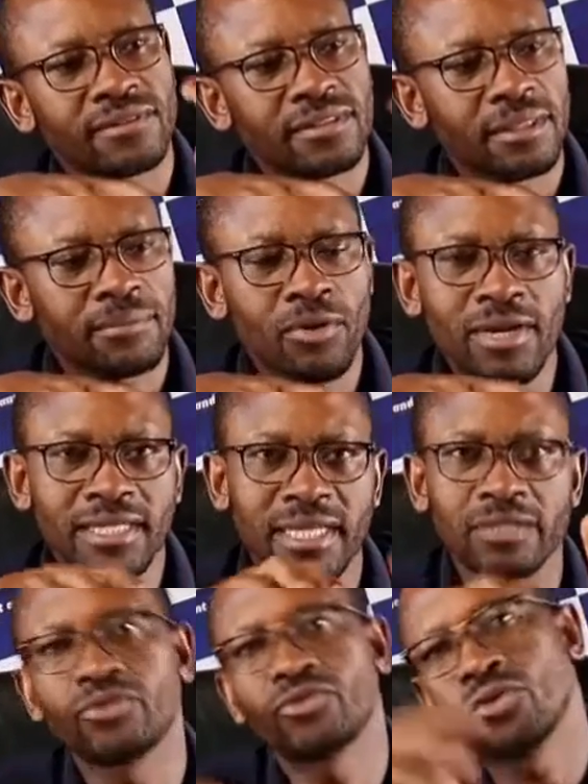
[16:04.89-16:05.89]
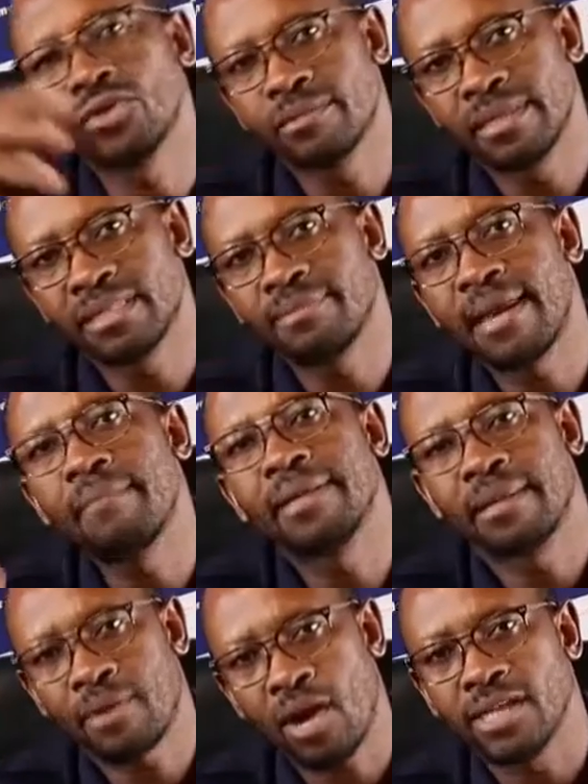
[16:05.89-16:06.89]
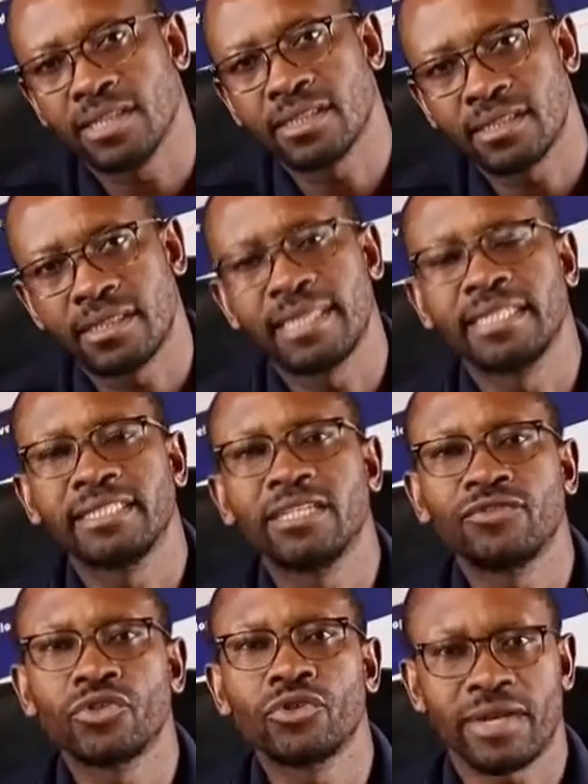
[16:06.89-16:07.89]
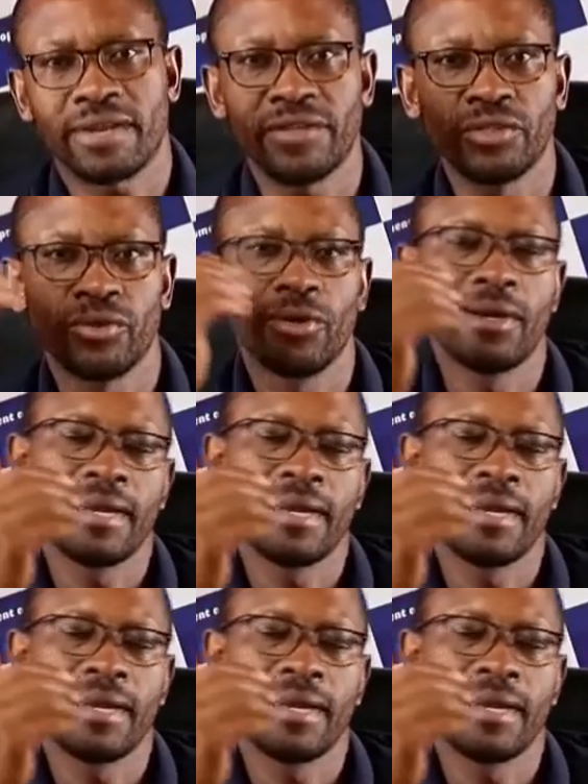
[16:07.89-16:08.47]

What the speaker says: the product that you sold, multiply by the price, then it gives you your revenue.